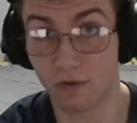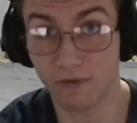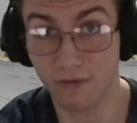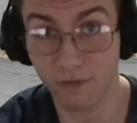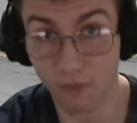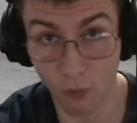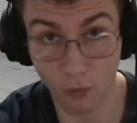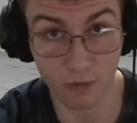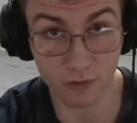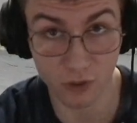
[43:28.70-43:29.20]

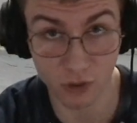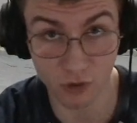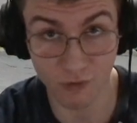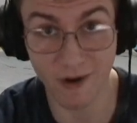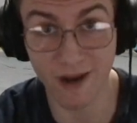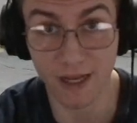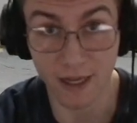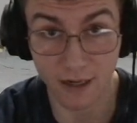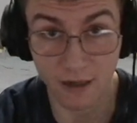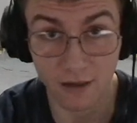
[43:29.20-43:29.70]
for
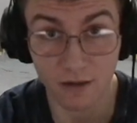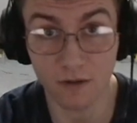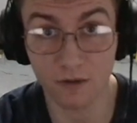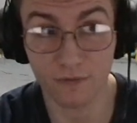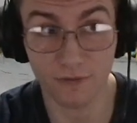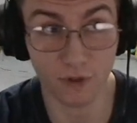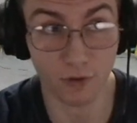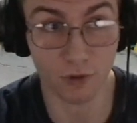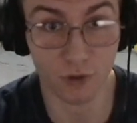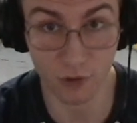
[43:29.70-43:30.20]
training
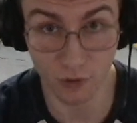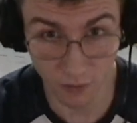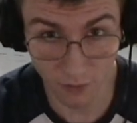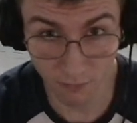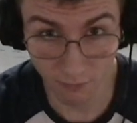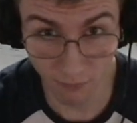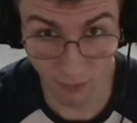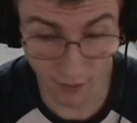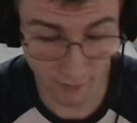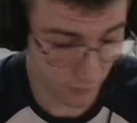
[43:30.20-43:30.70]
future
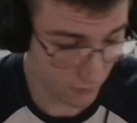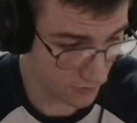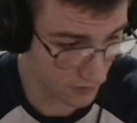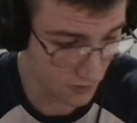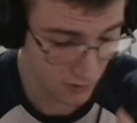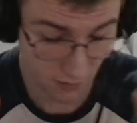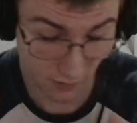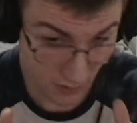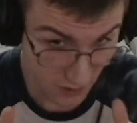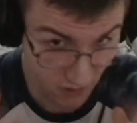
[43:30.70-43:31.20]
models.
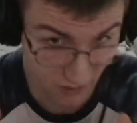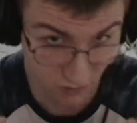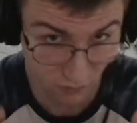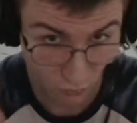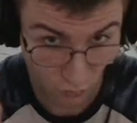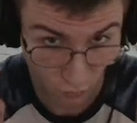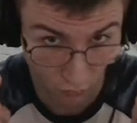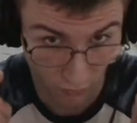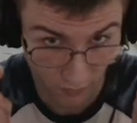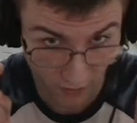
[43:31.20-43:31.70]
This
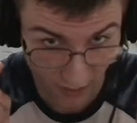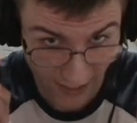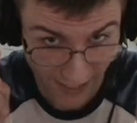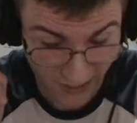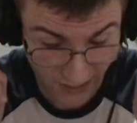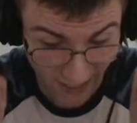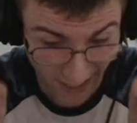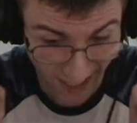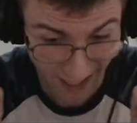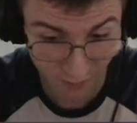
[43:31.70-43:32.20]
is a
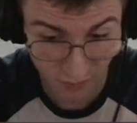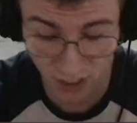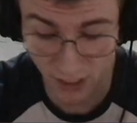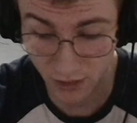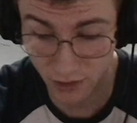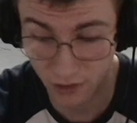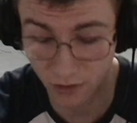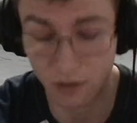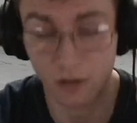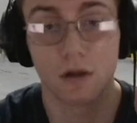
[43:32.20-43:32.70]
game
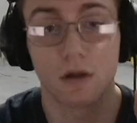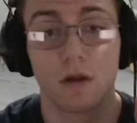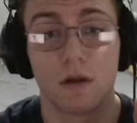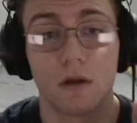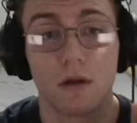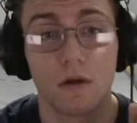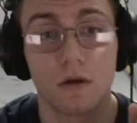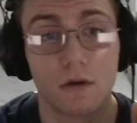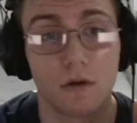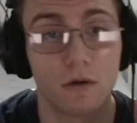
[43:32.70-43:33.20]
changer
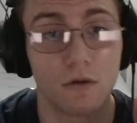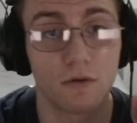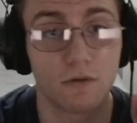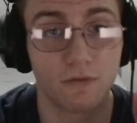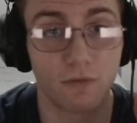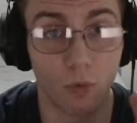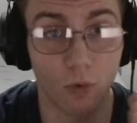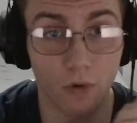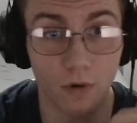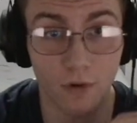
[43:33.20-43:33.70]

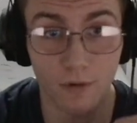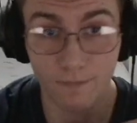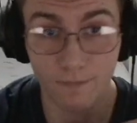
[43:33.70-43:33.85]
for